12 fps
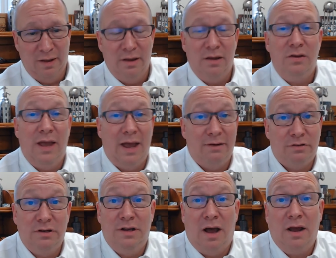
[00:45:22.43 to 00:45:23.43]
You have to
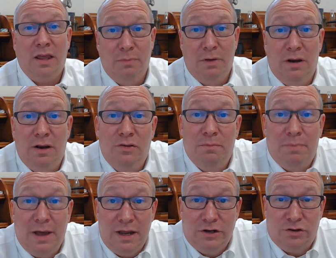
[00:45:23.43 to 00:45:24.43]
document in
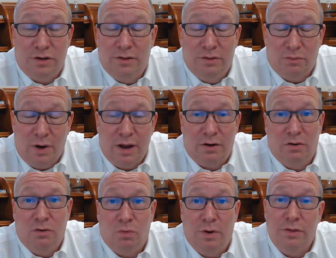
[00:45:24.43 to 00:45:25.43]
the record
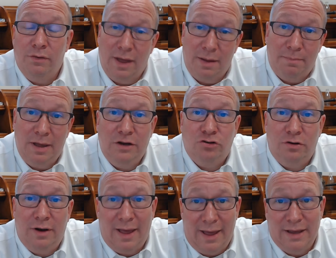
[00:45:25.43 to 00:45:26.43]
whether that patient
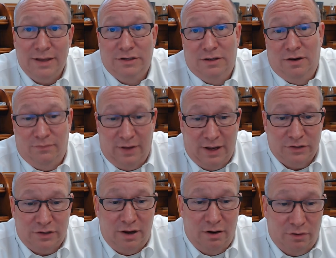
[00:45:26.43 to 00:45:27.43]
has an advanced
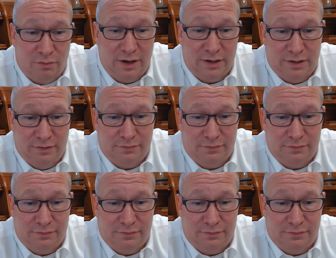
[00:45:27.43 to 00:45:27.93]
care directive.